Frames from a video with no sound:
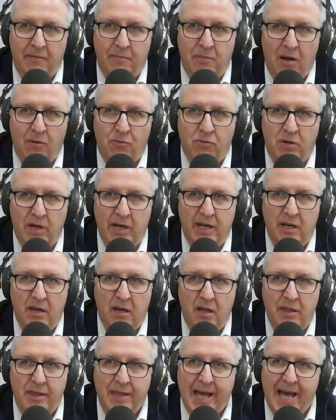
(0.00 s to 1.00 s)
my read
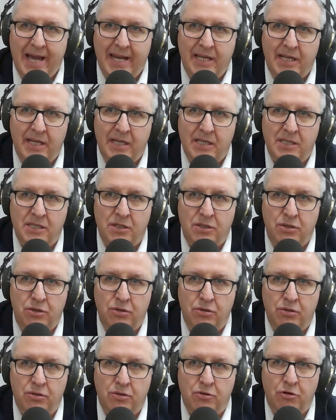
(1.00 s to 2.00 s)
on that is
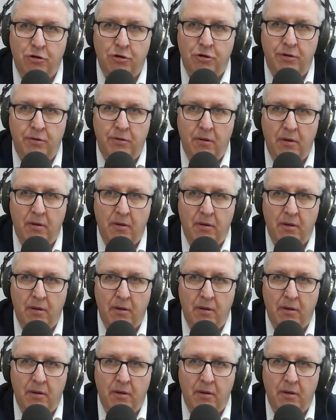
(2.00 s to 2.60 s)
you could